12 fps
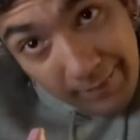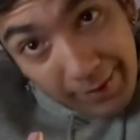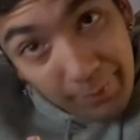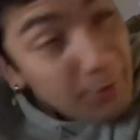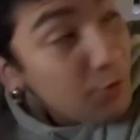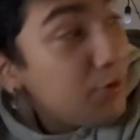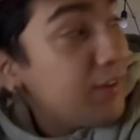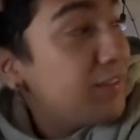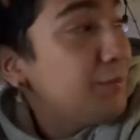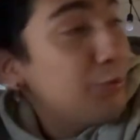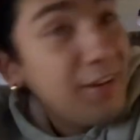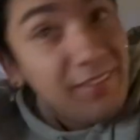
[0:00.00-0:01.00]
Let me go get
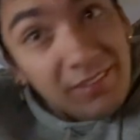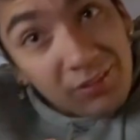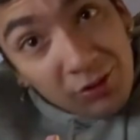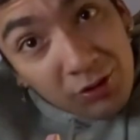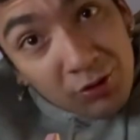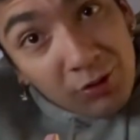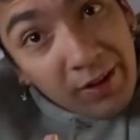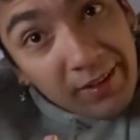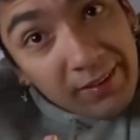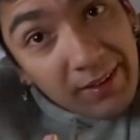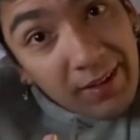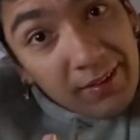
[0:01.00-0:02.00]
some raisins, too. I
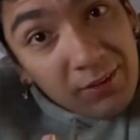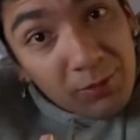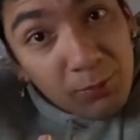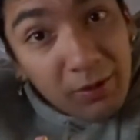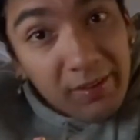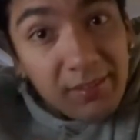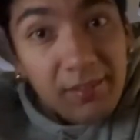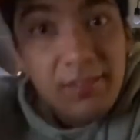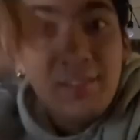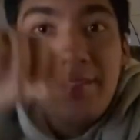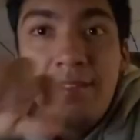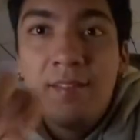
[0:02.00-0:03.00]
think I need some raisins.